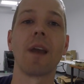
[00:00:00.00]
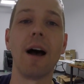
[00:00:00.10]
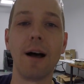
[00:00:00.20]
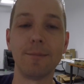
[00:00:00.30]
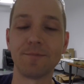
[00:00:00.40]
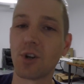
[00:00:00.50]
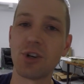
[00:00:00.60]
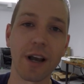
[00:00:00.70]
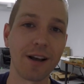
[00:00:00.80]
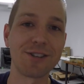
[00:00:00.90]
um, to
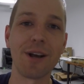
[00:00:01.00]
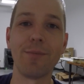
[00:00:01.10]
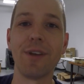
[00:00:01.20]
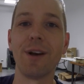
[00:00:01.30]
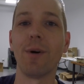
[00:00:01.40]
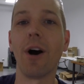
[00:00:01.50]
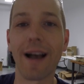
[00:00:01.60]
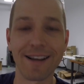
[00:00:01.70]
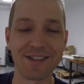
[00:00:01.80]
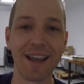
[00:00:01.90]
check on something. We
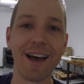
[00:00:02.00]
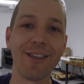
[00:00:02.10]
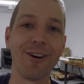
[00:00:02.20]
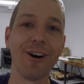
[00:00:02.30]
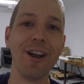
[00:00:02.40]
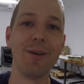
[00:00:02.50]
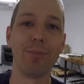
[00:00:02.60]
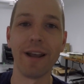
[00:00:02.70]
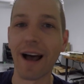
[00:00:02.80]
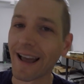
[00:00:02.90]
hung out together,
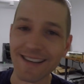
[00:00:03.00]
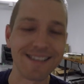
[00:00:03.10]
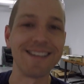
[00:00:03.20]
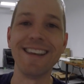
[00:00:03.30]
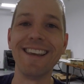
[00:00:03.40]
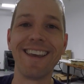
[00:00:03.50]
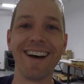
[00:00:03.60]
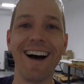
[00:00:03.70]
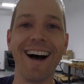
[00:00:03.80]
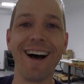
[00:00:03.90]
played hide and seek.
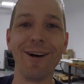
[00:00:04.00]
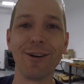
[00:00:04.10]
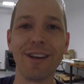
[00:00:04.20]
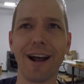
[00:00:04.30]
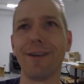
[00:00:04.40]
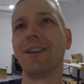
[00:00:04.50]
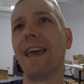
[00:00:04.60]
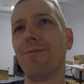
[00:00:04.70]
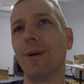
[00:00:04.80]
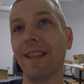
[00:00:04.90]
Uh, got,
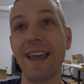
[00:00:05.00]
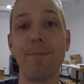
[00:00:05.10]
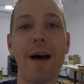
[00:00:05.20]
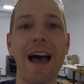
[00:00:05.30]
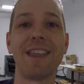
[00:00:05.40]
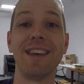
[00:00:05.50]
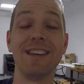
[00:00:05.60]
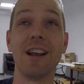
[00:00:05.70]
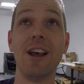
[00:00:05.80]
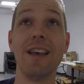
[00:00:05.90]
gave him a late bath. He's